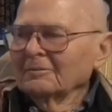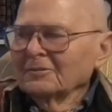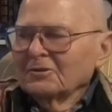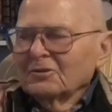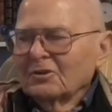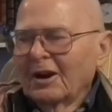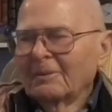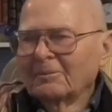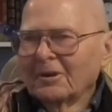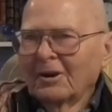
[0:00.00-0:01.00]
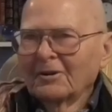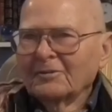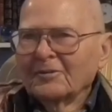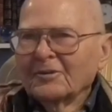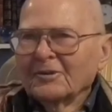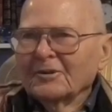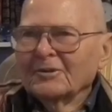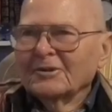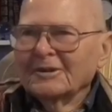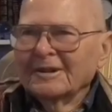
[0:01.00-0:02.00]
striped
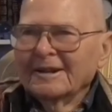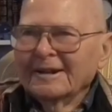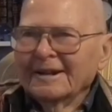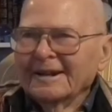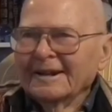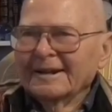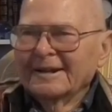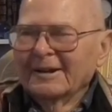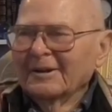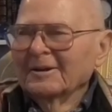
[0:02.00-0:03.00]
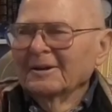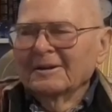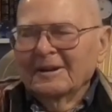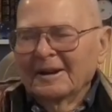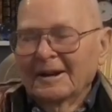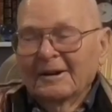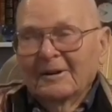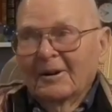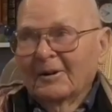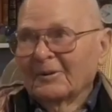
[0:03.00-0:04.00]
officers, and uh, they had
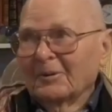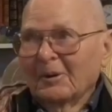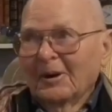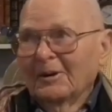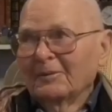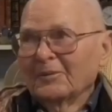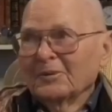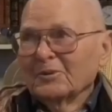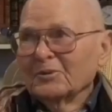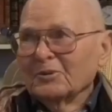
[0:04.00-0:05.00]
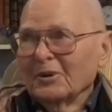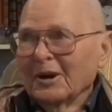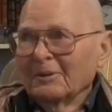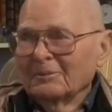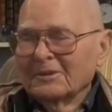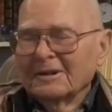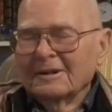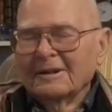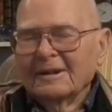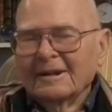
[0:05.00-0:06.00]
uh, quite a few stripes,
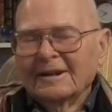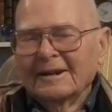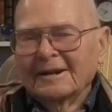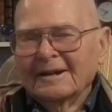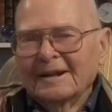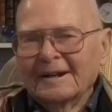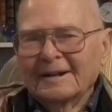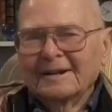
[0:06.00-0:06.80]
and uh,